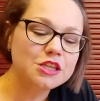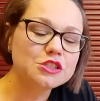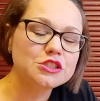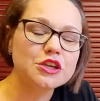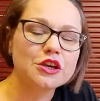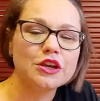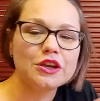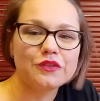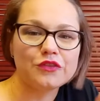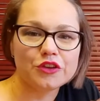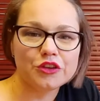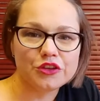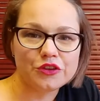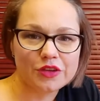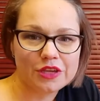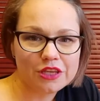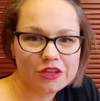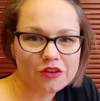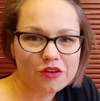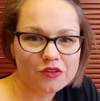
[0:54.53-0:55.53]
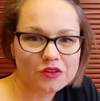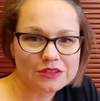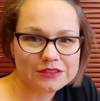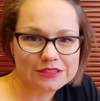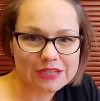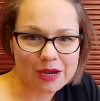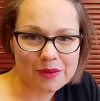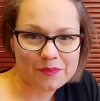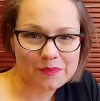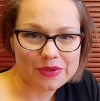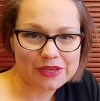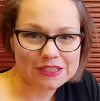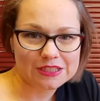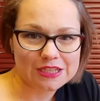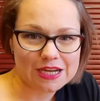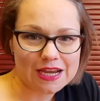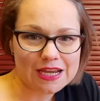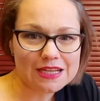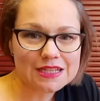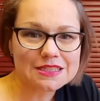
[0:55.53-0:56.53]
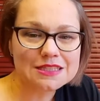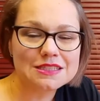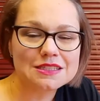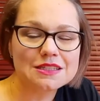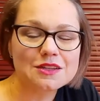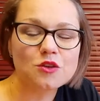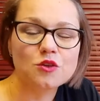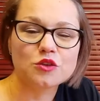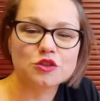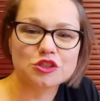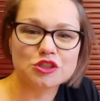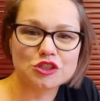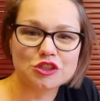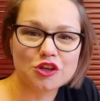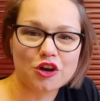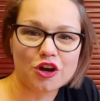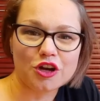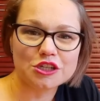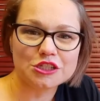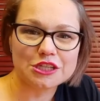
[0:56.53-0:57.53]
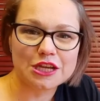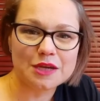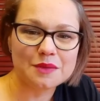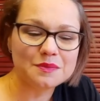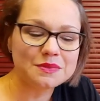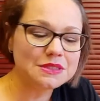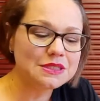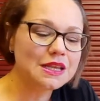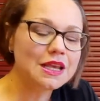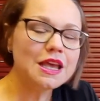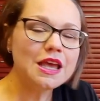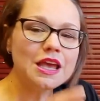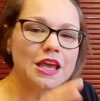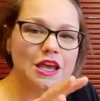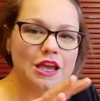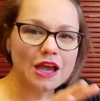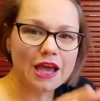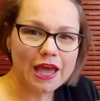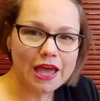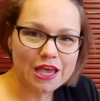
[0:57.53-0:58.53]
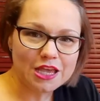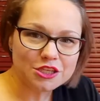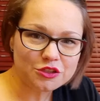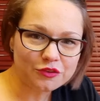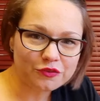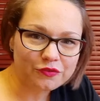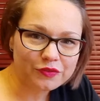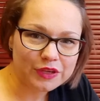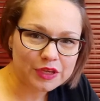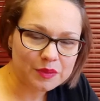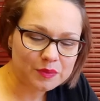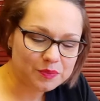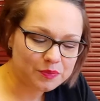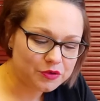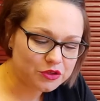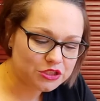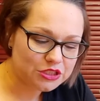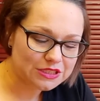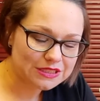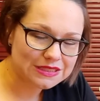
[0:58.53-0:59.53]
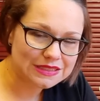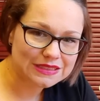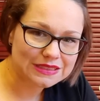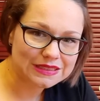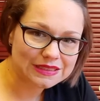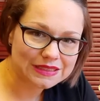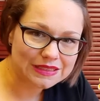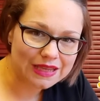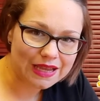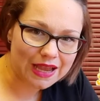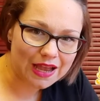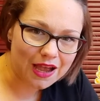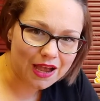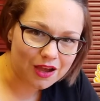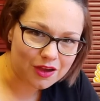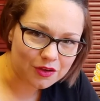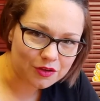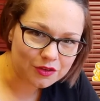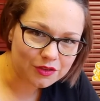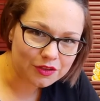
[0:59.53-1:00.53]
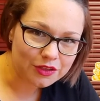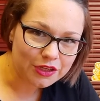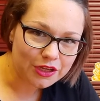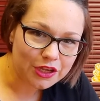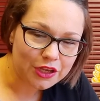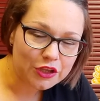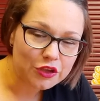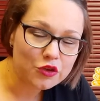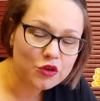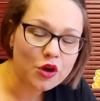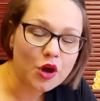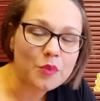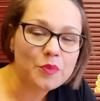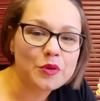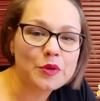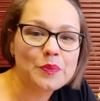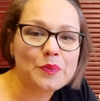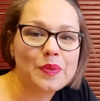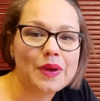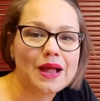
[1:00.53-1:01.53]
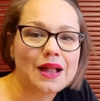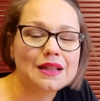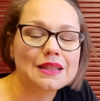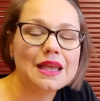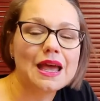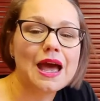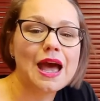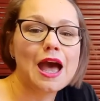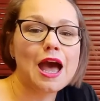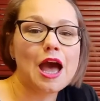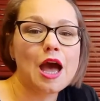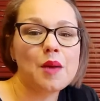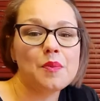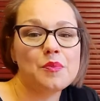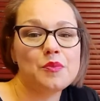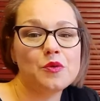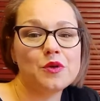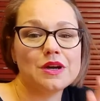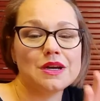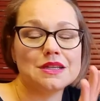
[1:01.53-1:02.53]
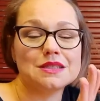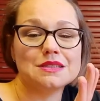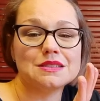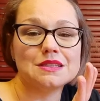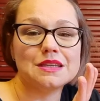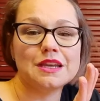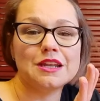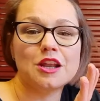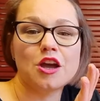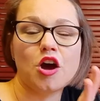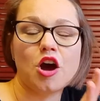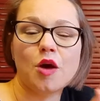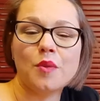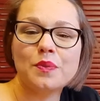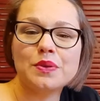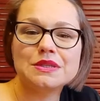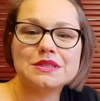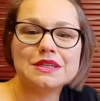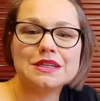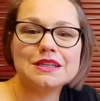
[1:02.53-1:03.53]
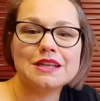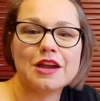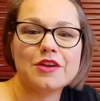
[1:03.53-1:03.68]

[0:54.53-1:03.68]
So if you're doing your jumping jacks or star jumps, as your feet pushes down, you are propelled upwards in an opposite